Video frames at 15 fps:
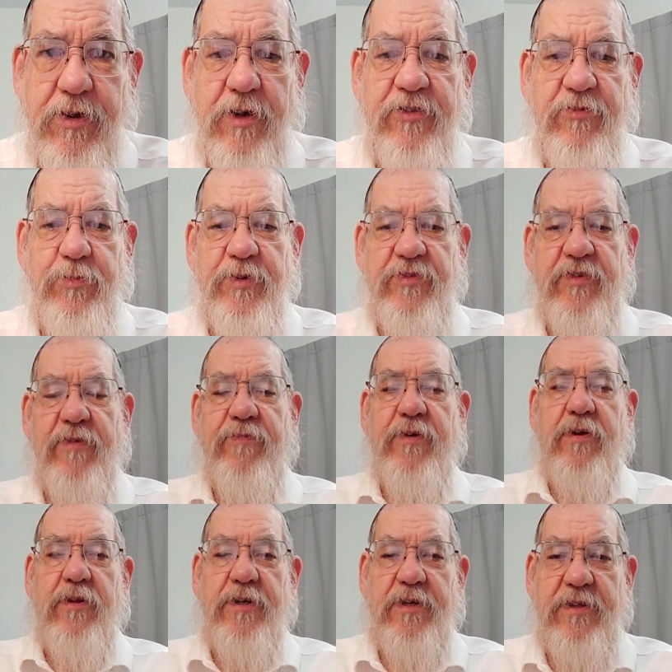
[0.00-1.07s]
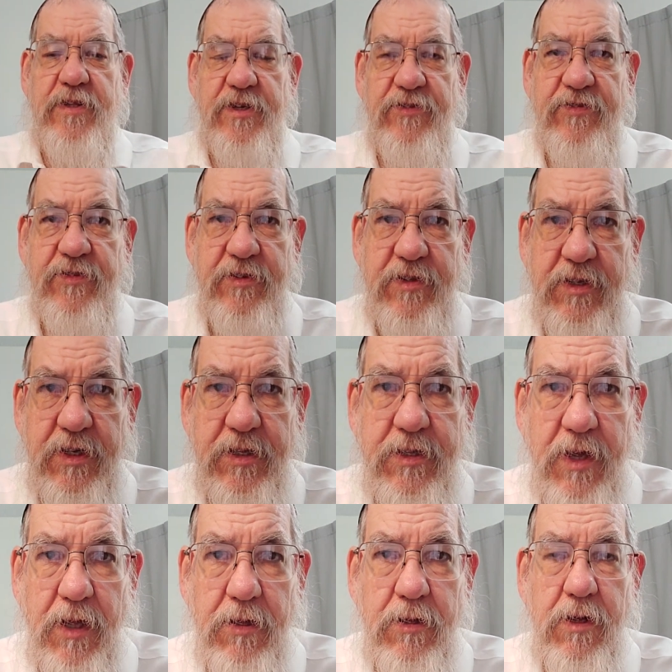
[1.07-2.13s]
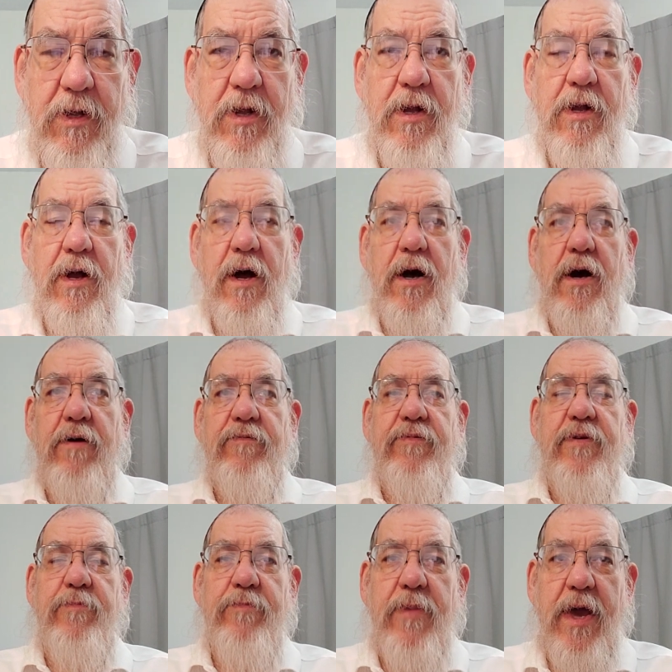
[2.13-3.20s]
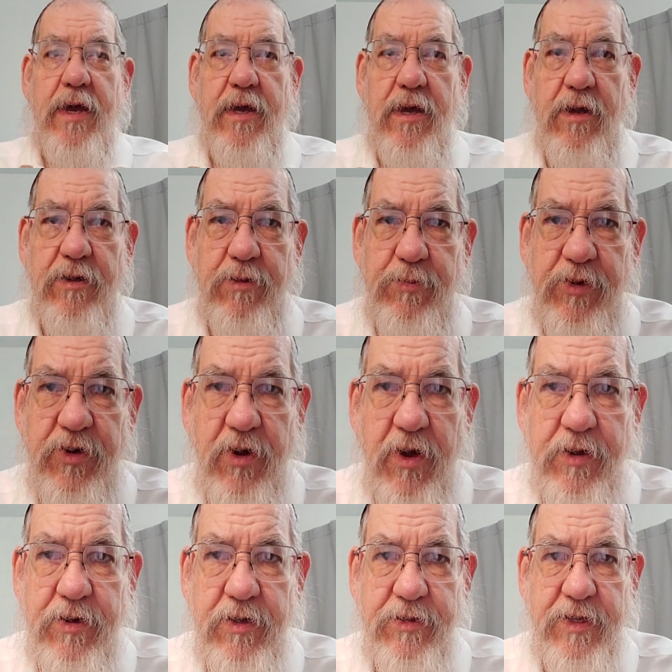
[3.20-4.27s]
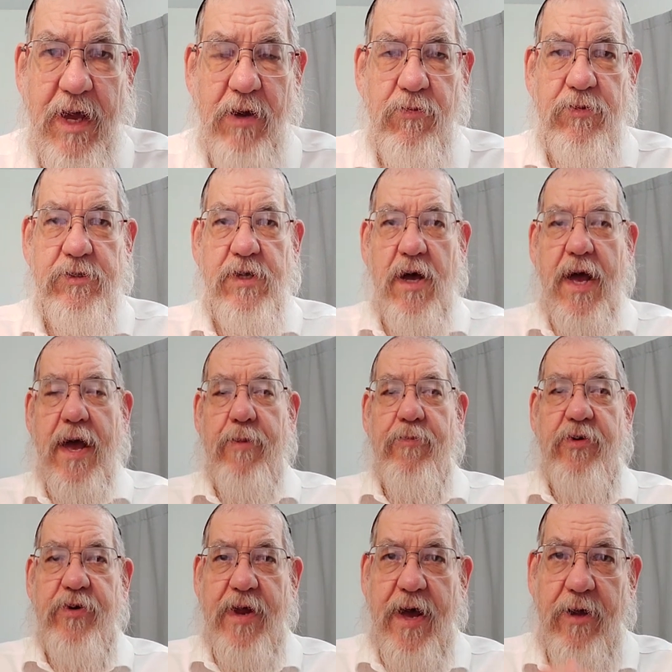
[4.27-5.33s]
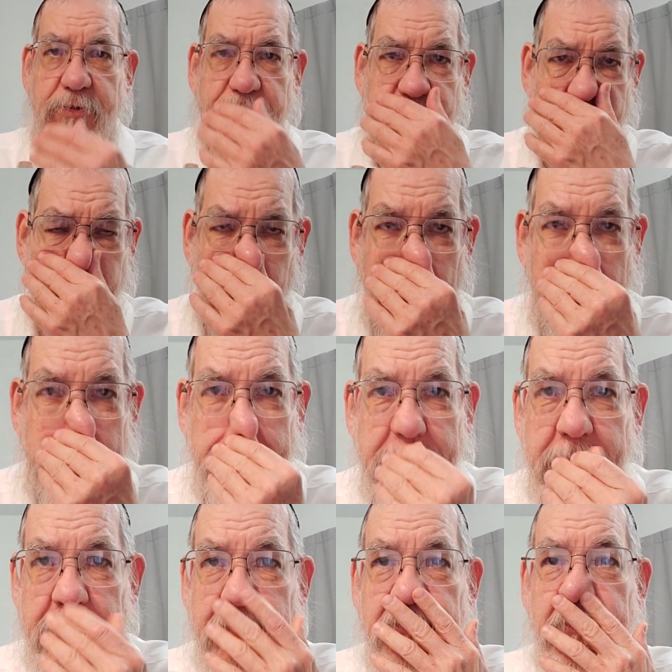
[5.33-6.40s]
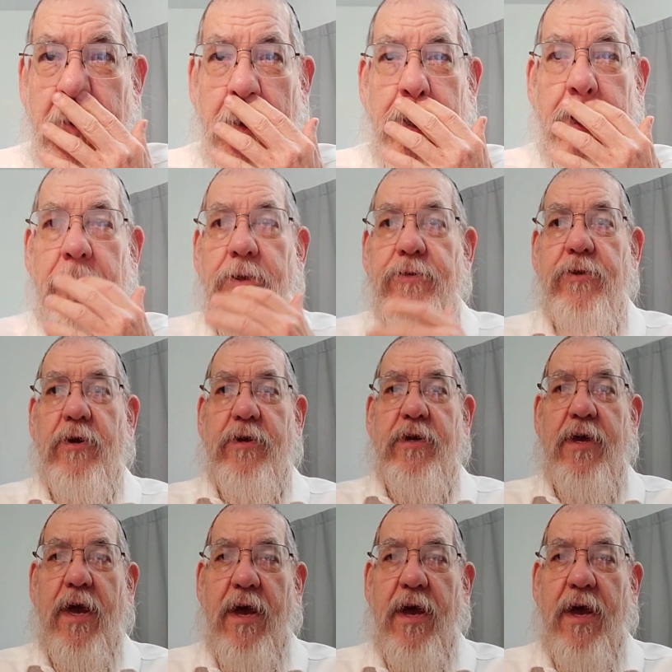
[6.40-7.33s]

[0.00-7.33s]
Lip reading: specifically this detail of the making of the menorah that was hammered out from one piece. It